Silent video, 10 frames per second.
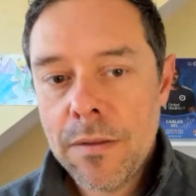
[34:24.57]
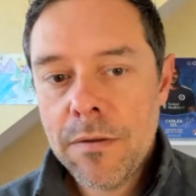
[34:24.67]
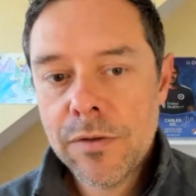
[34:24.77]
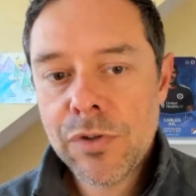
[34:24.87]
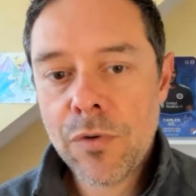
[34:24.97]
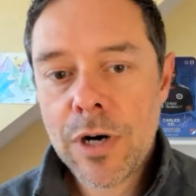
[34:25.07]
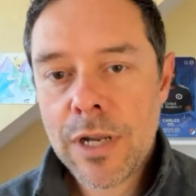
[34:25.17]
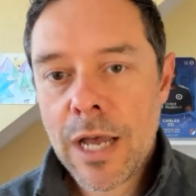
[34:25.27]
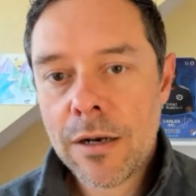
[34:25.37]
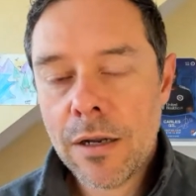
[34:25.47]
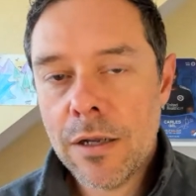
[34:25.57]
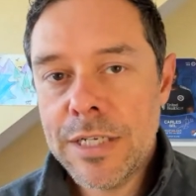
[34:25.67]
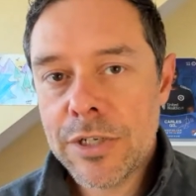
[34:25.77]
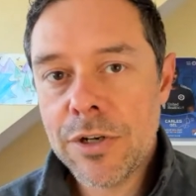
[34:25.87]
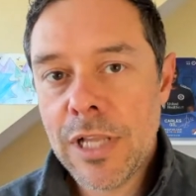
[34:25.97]
Sorare got
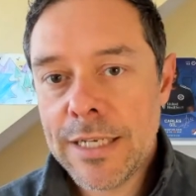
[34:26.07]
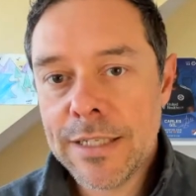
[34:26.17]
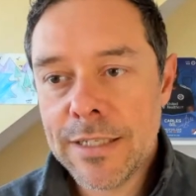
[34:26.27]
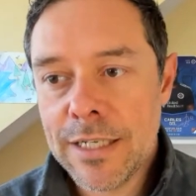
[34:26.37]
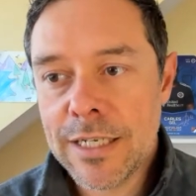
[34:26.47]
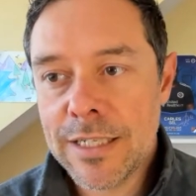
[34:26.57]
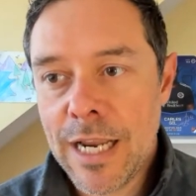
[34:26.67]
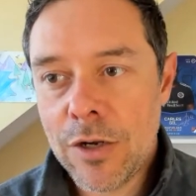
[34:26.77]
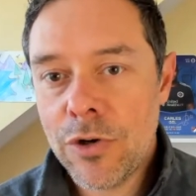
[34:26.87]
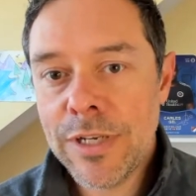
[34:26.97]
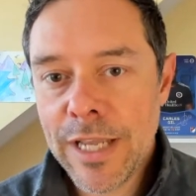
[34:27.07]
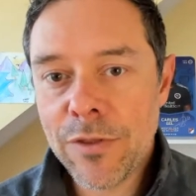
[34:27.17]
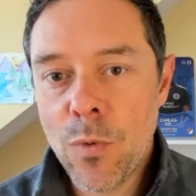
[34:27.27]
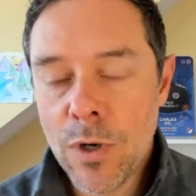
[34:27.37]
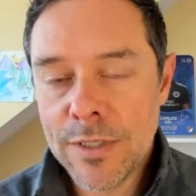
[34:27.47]
additional licenses because they couldn't get the
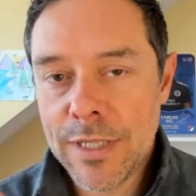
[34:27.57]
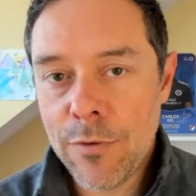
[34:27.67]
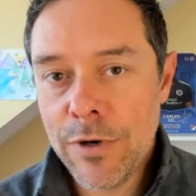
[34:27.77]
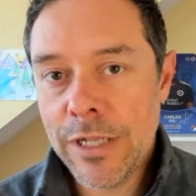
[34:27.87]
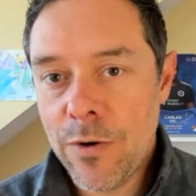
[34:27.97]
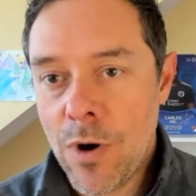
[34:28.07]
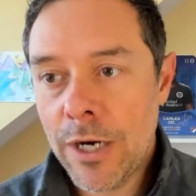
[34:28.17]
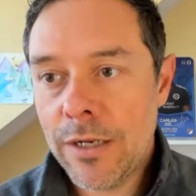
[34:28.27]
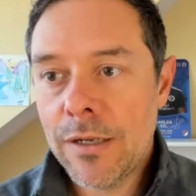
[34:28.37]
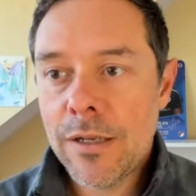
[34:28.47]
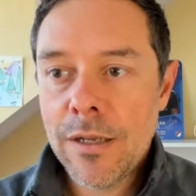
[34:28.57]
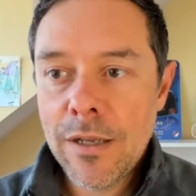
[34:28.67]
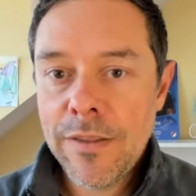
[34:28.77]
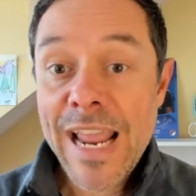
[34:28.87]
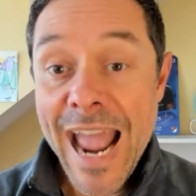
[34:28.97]
ones they really wanted.
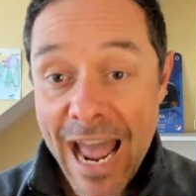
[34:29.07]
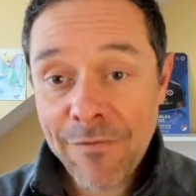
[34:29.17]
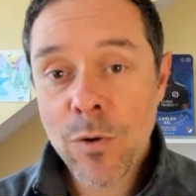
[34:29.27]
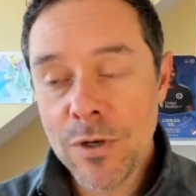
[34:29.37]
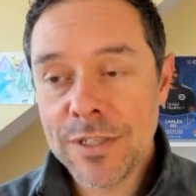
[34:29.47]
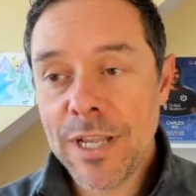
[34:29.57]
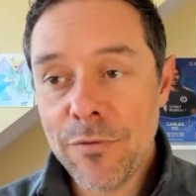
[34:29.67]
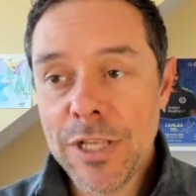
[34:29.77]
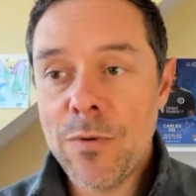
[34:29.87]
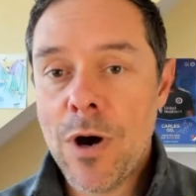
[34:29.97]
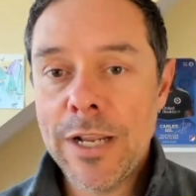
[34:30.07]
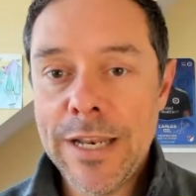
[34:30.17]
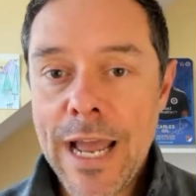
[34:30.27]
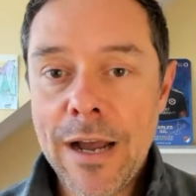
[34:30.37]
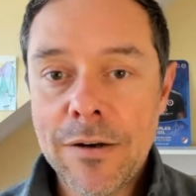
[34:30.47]
They have the ones they really wanted
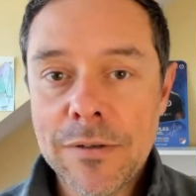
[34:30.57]
now.